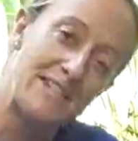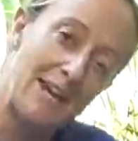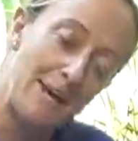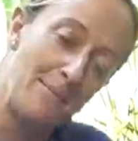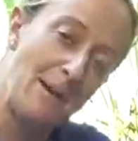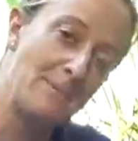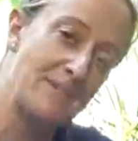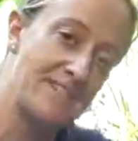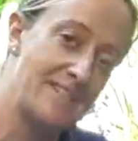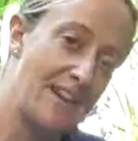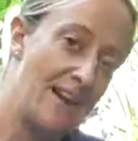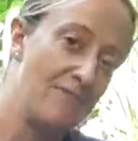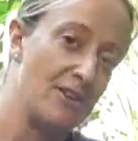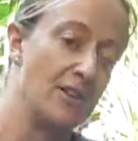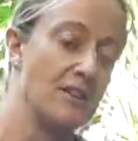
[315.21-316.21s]
Tip number
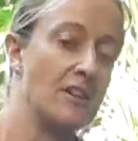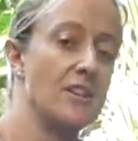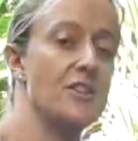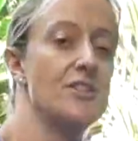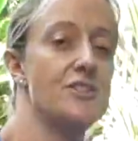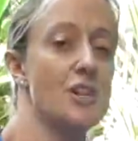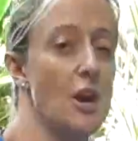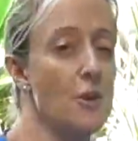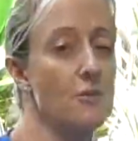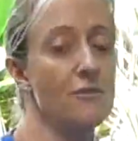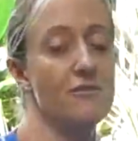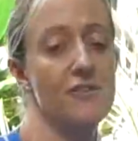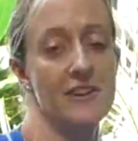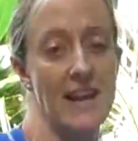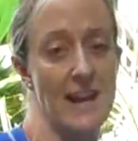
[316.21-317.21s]
7,
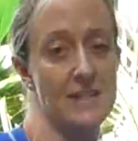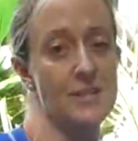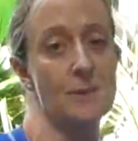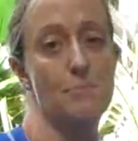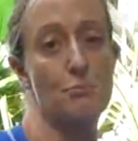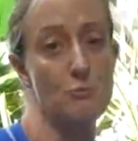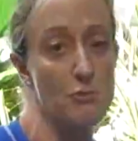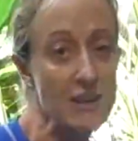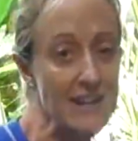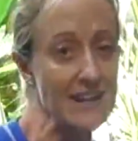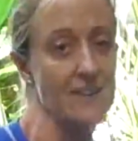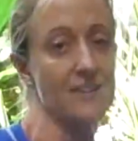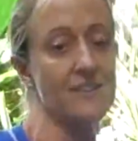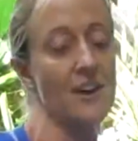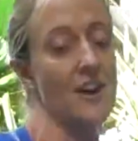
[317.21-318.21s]
don't forget to
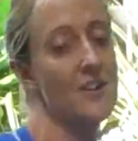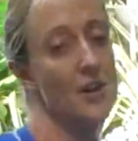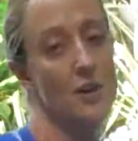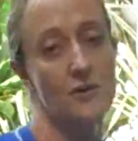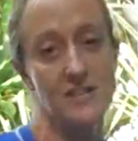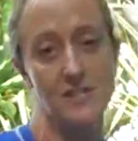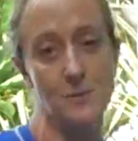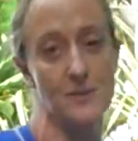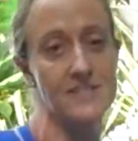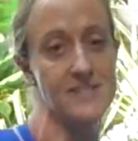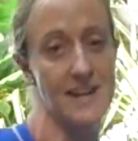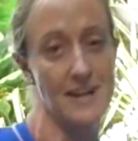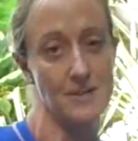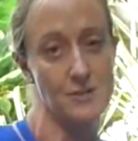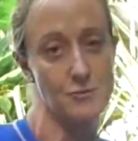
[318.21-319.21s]
breathe. I know this one
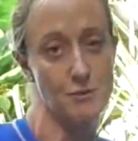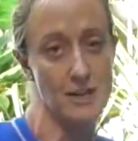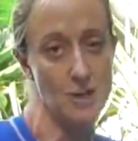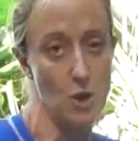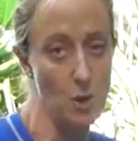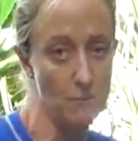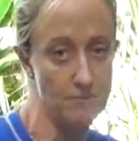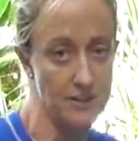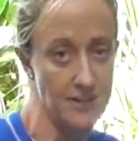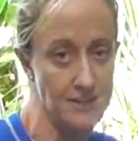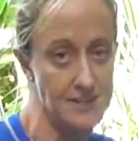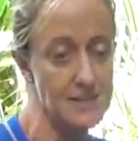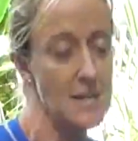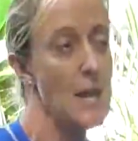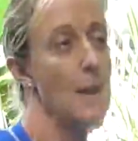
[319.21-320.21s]
sounds really
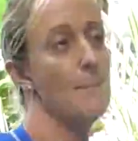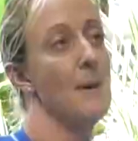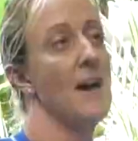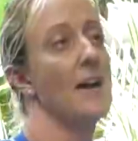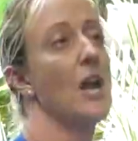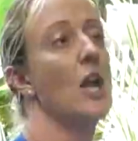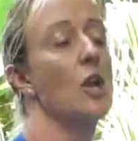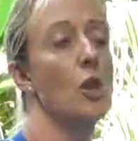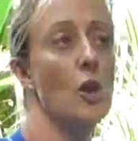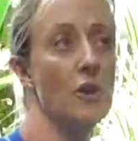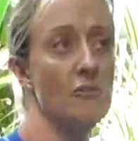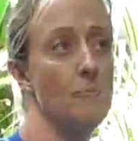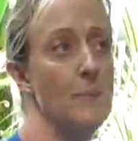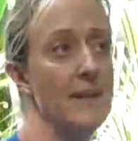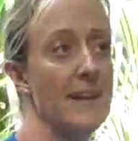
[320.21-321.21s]
obvious, but a
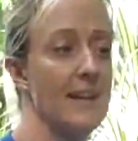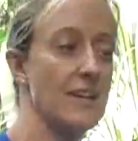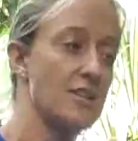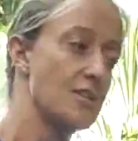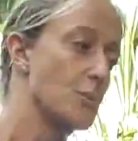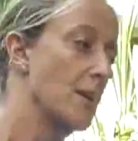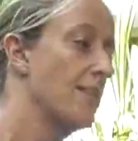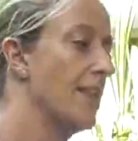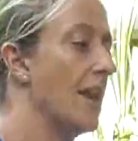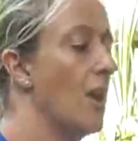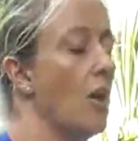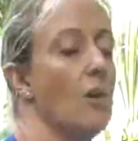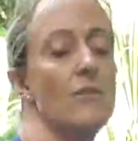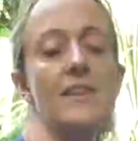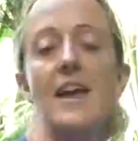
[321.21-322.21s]
lot of beginners, when
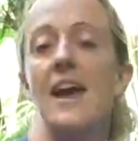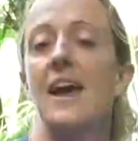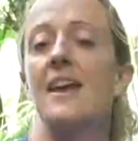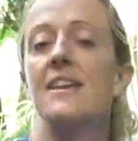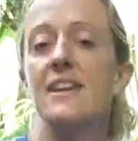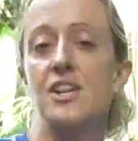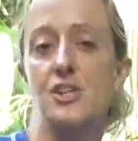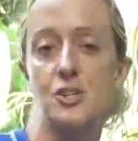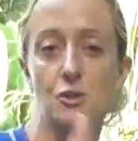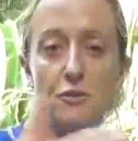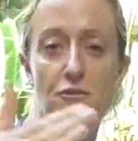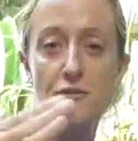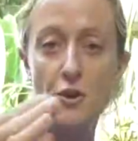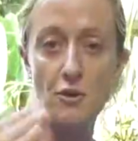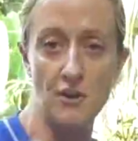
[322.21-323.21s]
they're on their
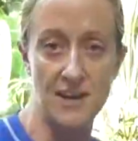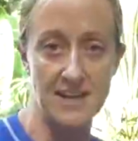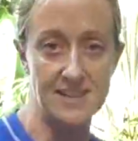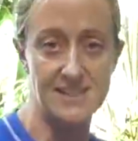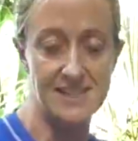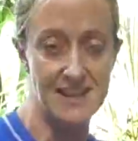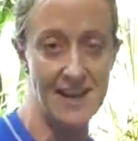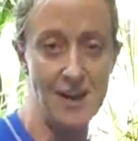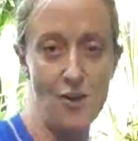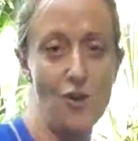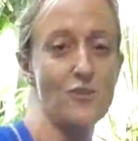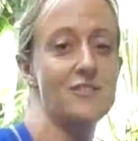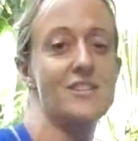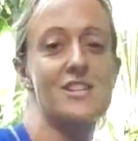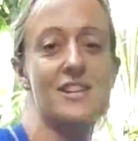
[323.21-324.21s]
initial forays
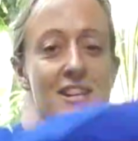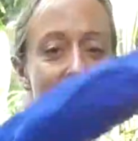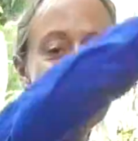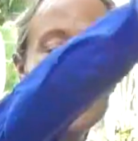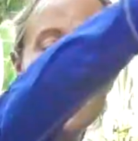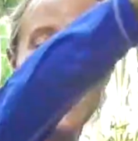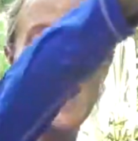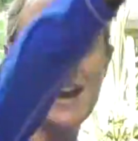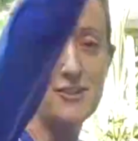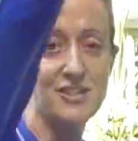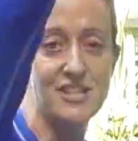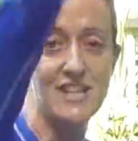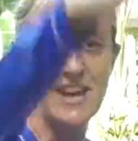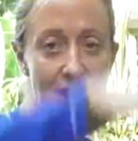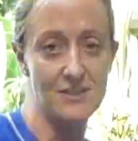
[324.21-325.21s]
out to
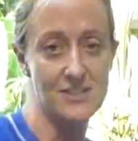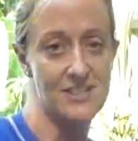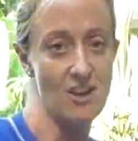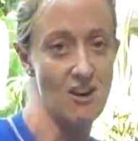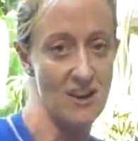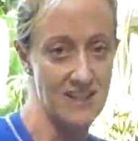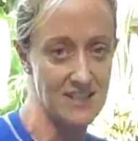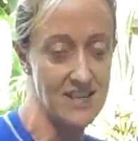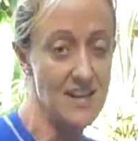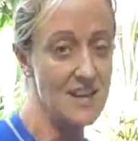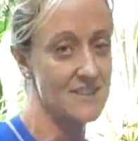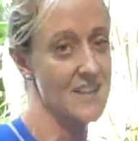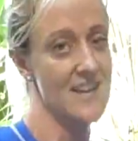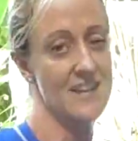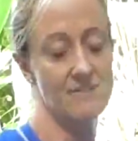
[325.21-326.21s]
the outside,
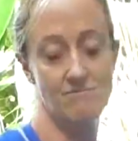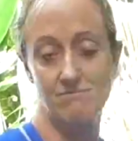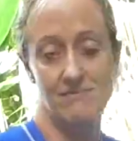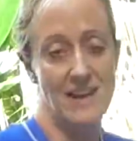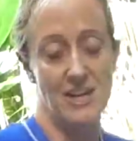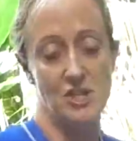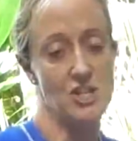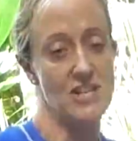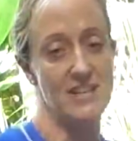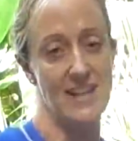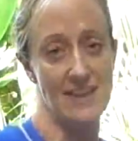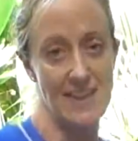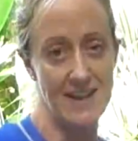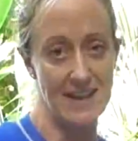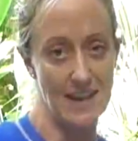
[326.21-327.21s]
they naturally
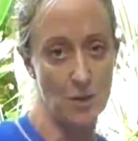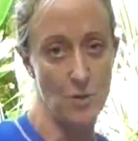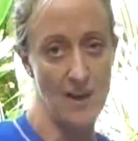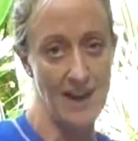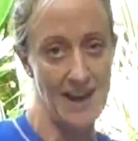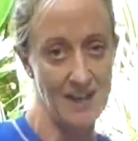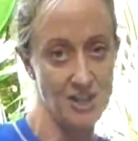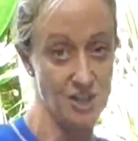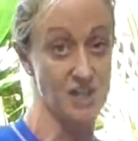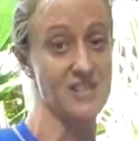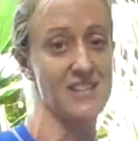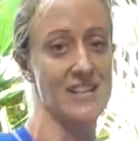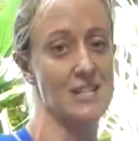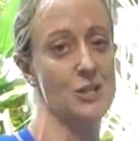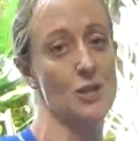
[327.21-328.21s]
get quite
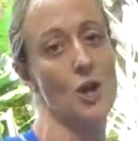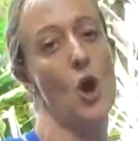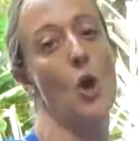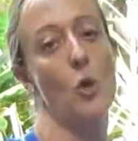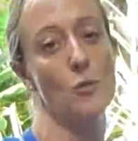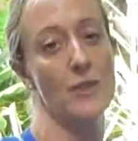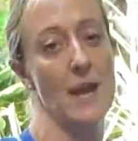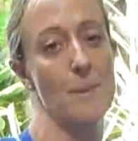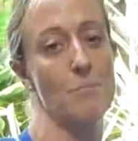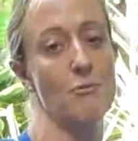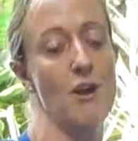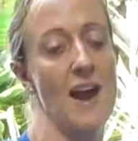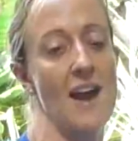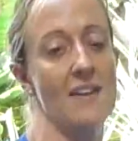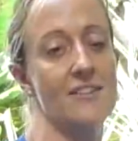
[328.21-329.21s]
anxious and they sort of hold their
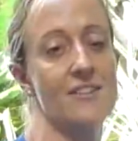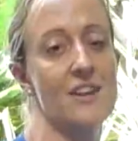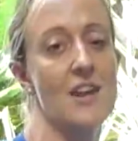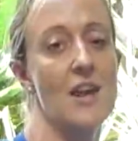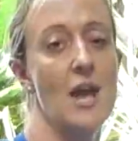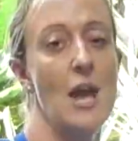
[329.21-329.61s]
breath.